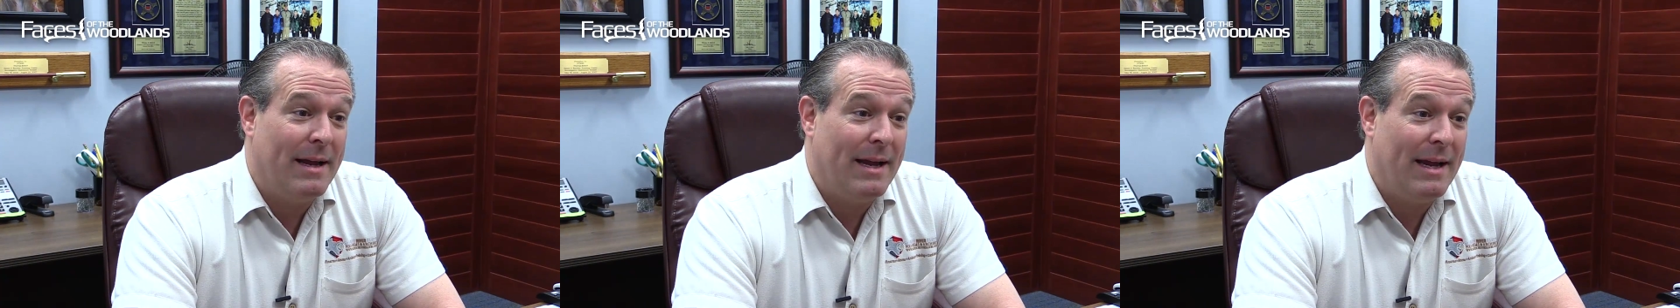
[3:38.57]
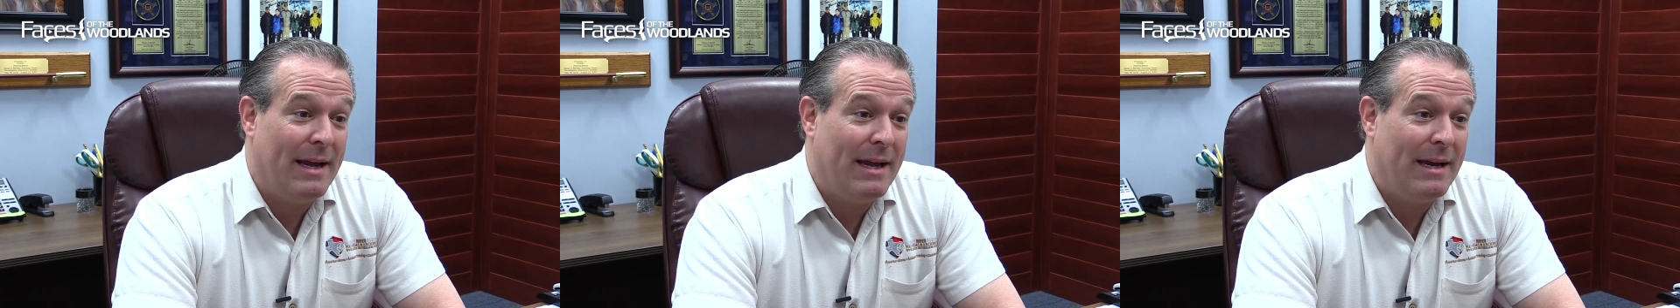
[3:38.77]

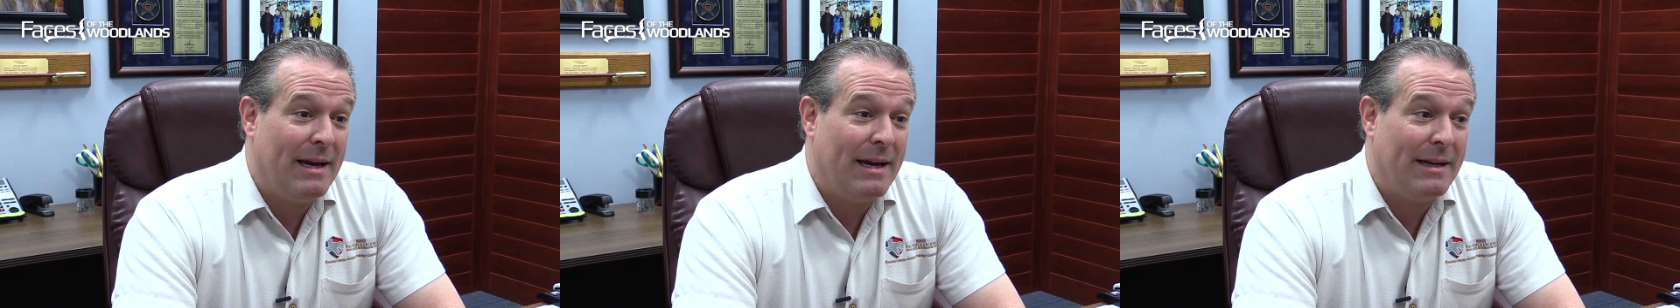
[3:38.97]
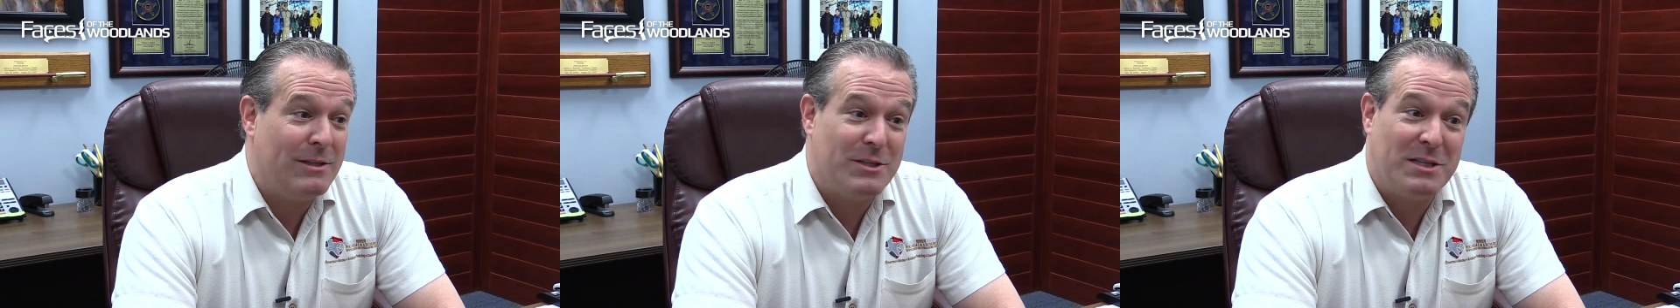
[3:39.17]
and
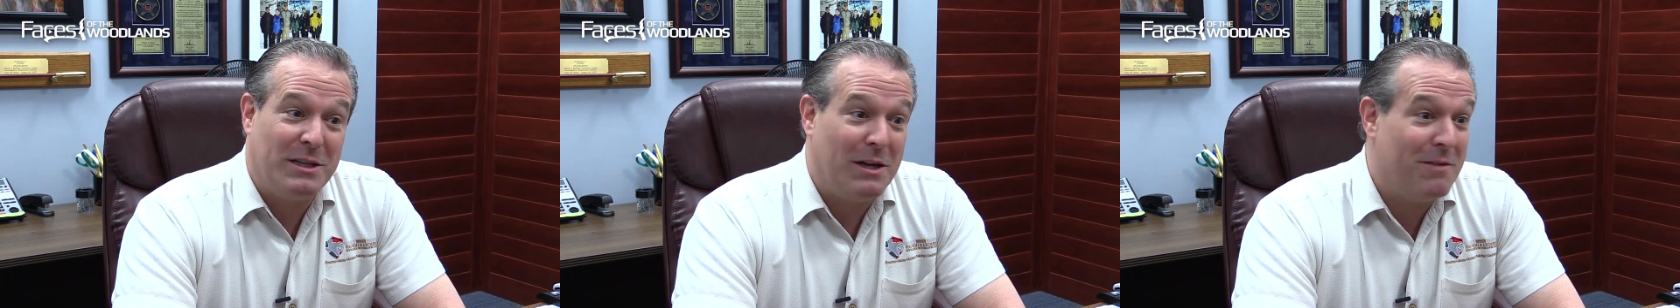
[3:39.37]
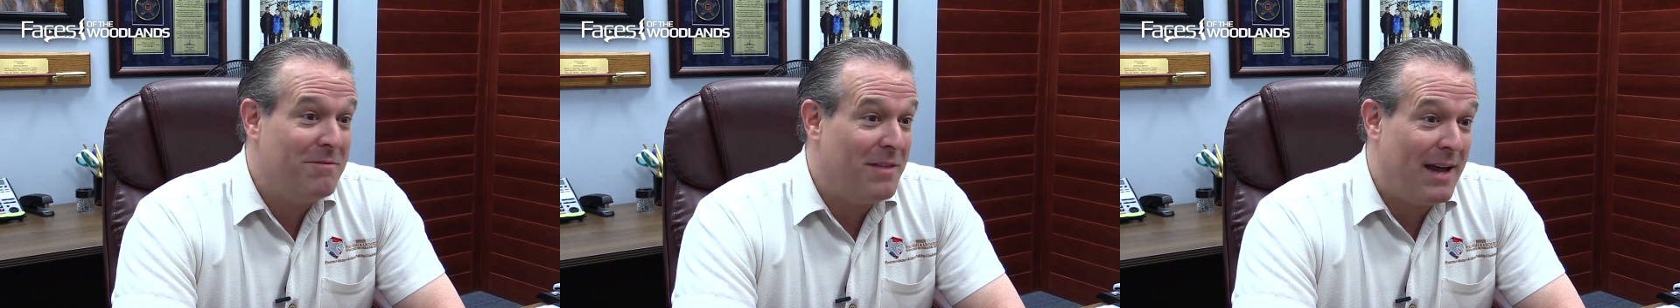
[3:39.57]
I just
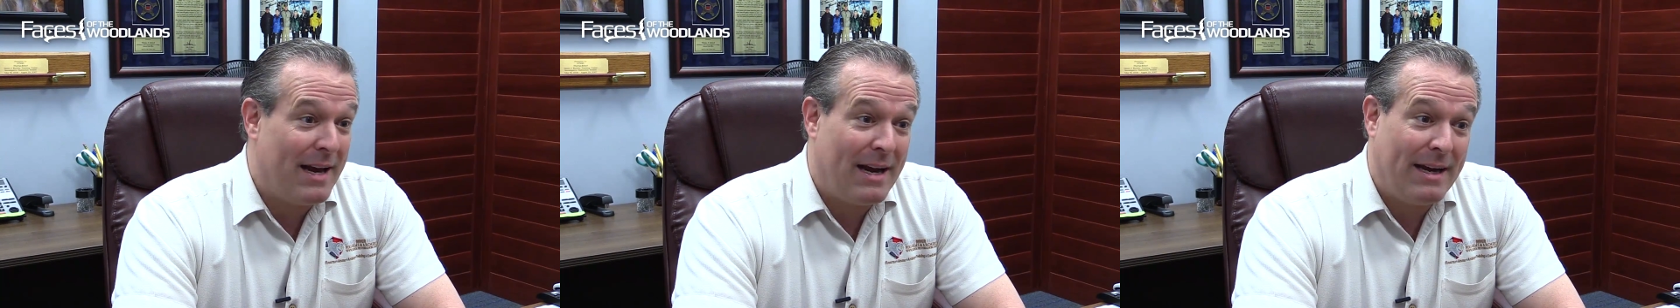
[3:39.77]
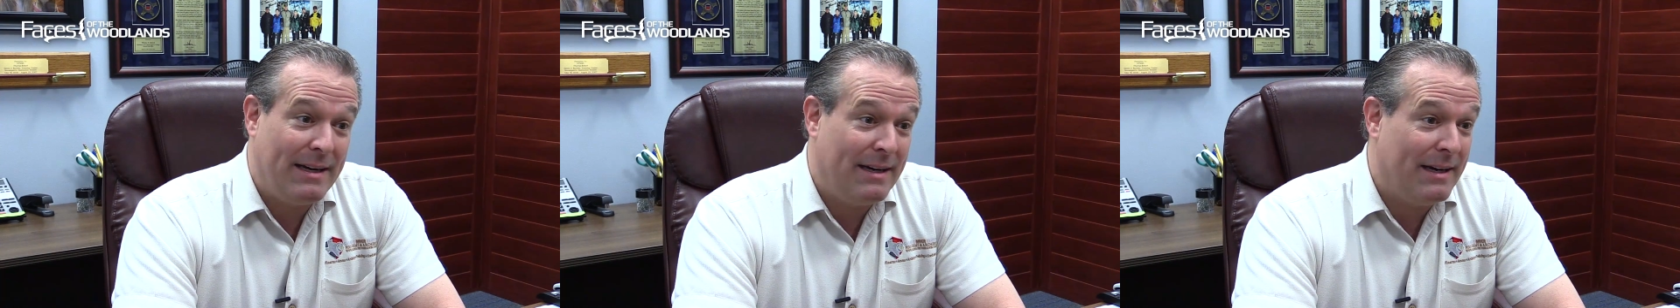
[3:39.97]
loved that
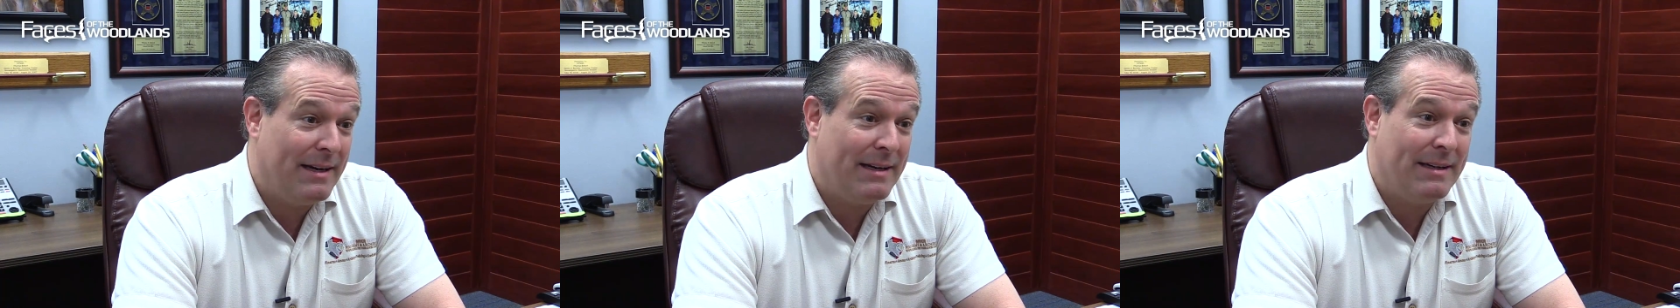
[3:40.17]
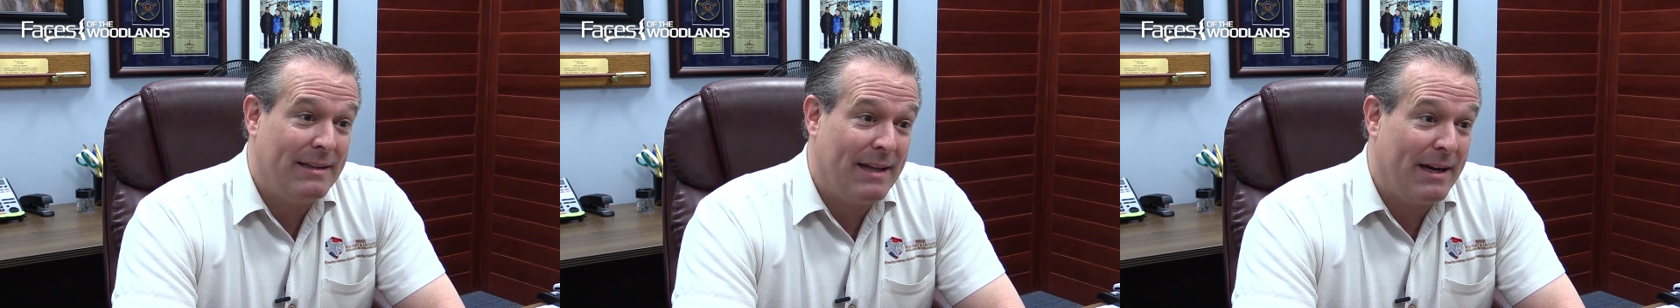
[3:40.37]

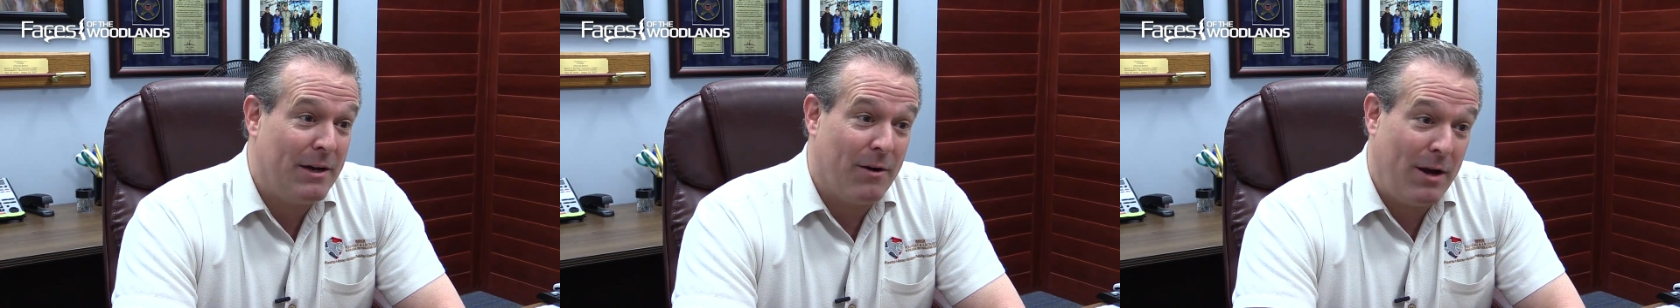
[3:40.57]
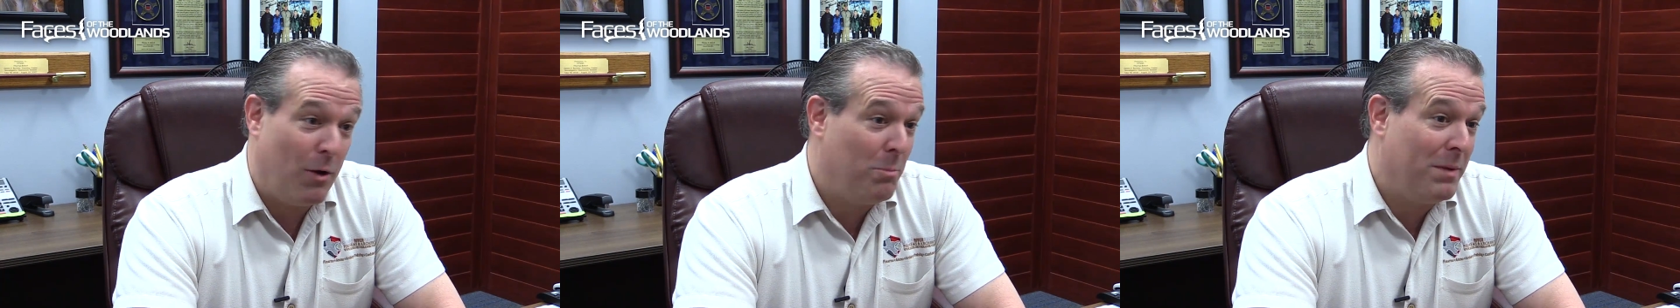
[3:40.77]
idea that
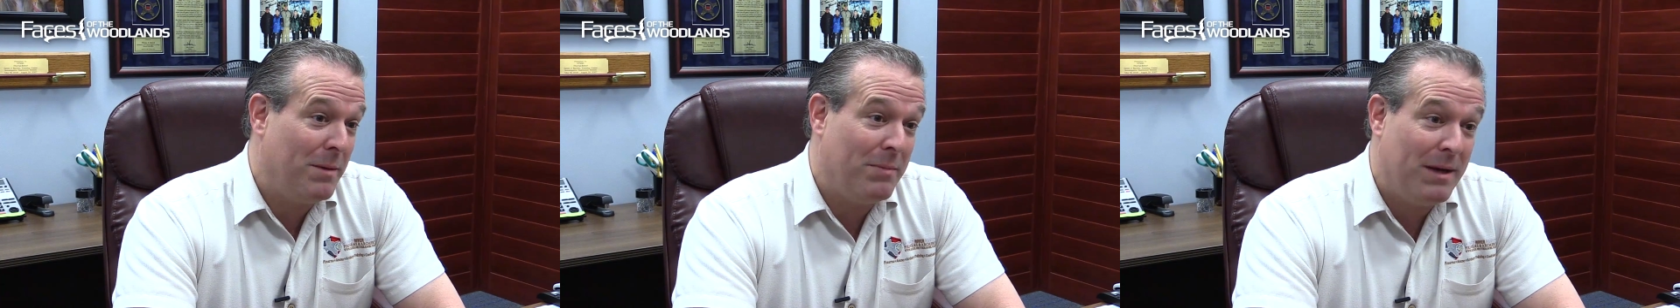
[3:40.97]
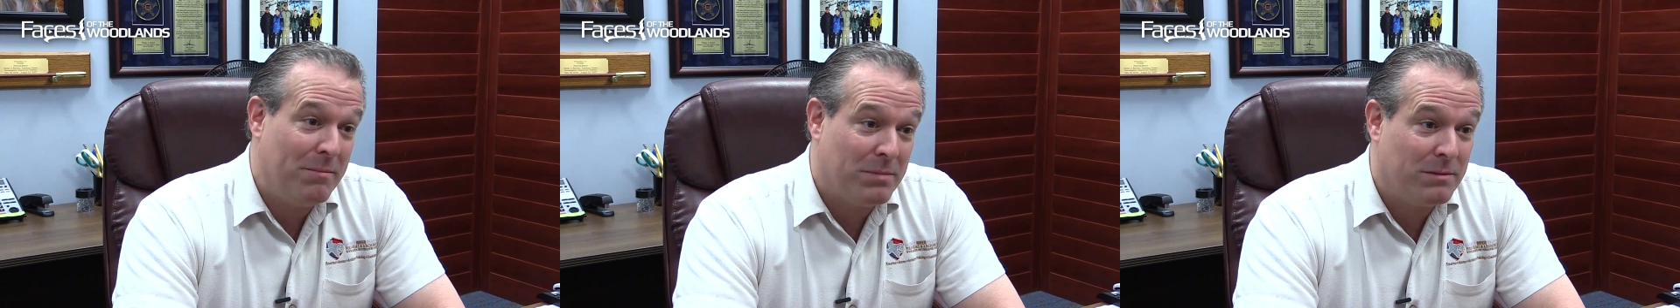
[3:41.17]
you're helping
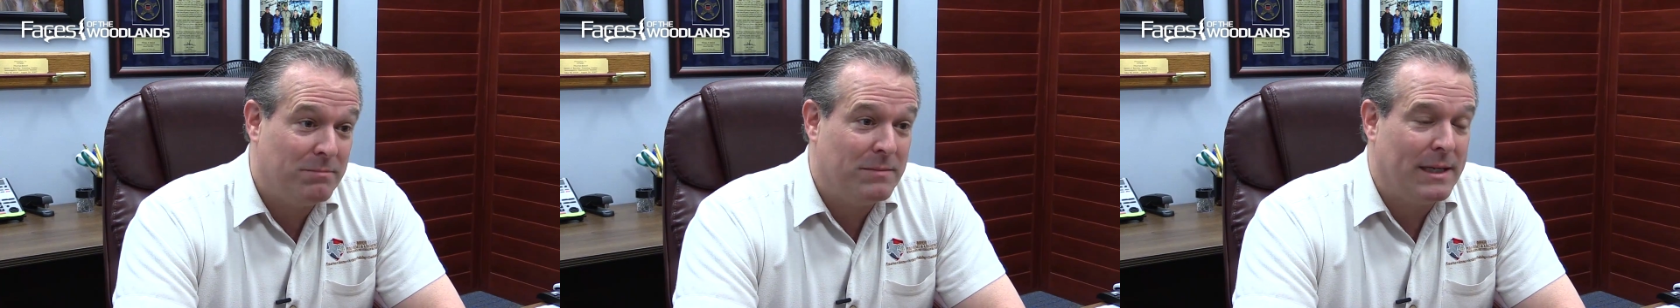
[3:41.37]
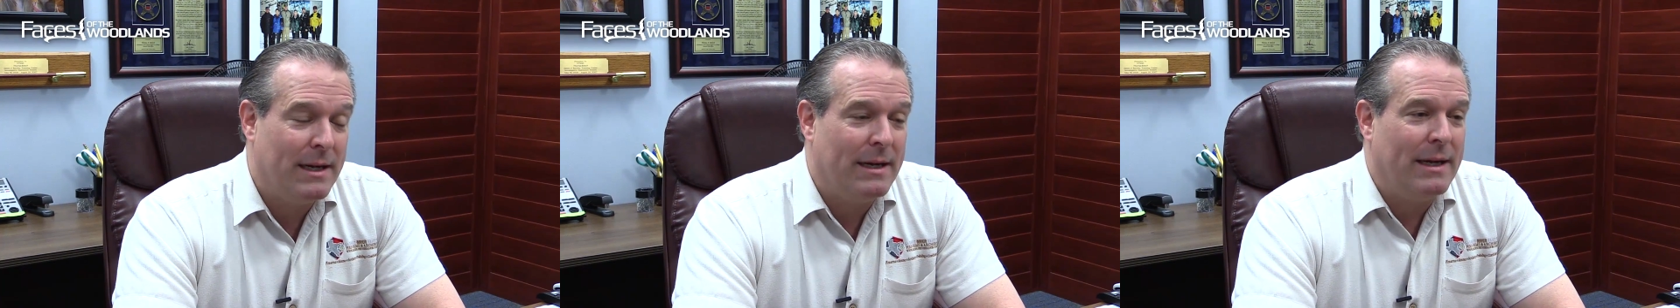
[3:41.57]
people.
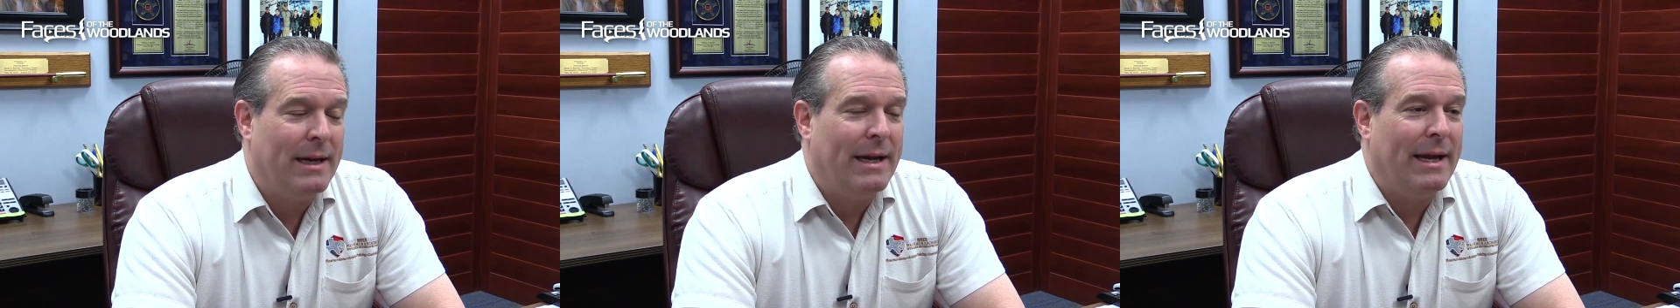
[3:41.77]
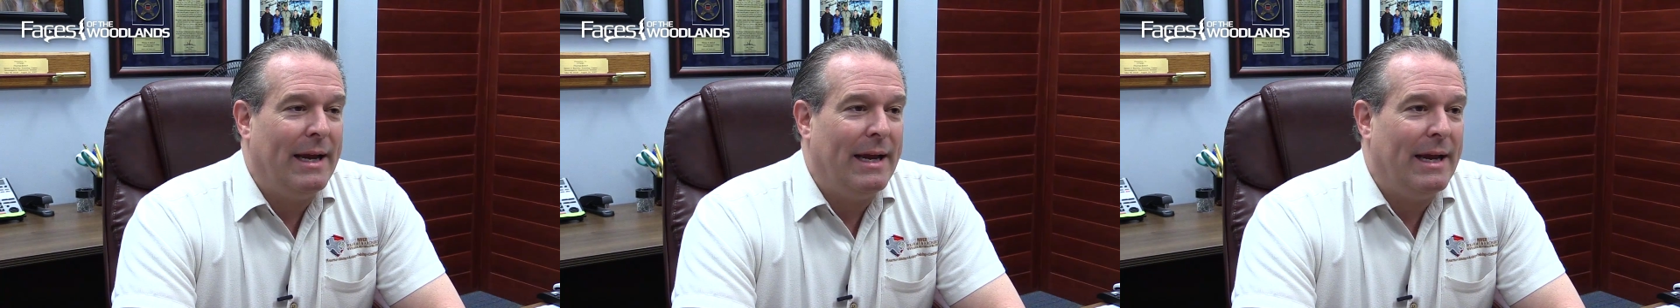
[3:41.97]

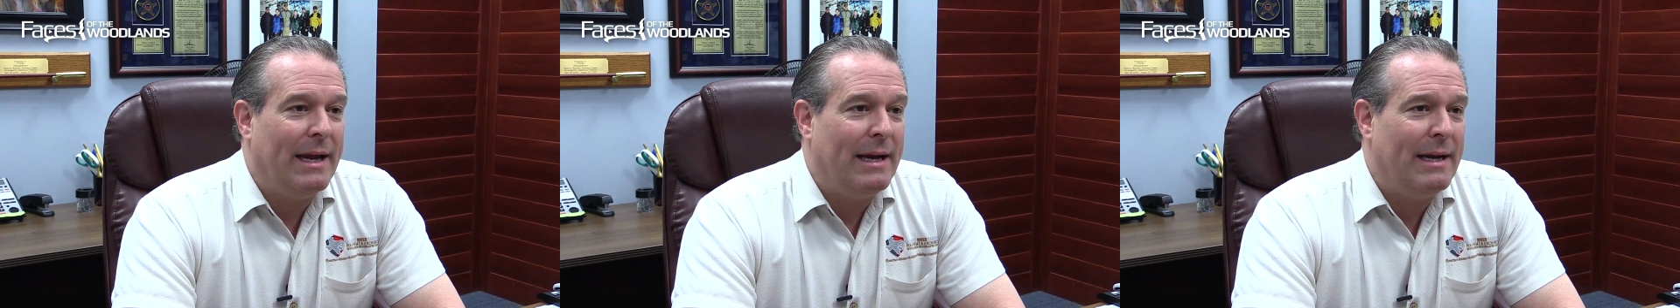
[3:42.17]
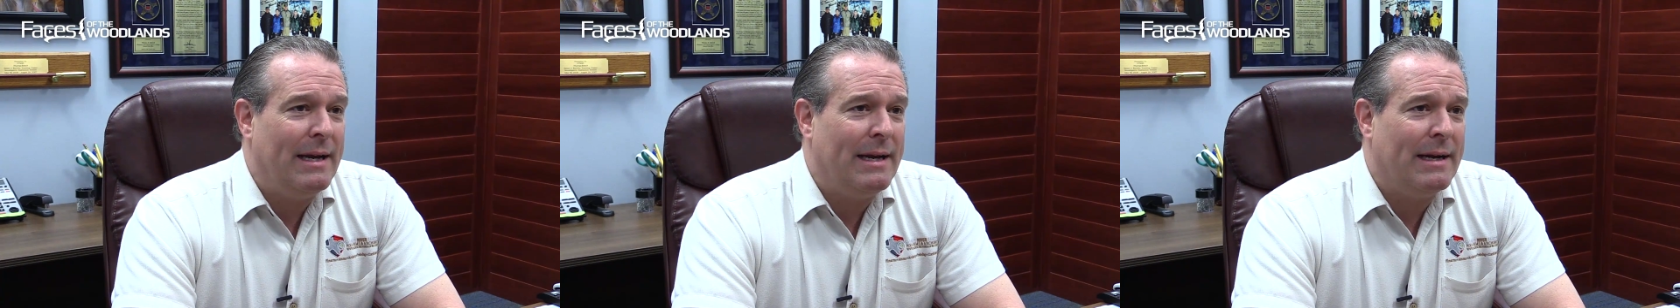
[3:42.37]

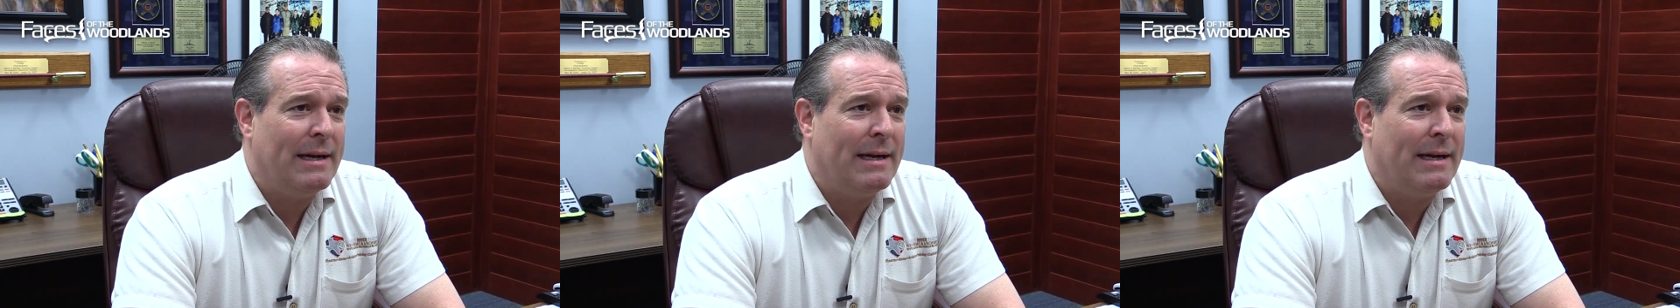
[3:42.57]
And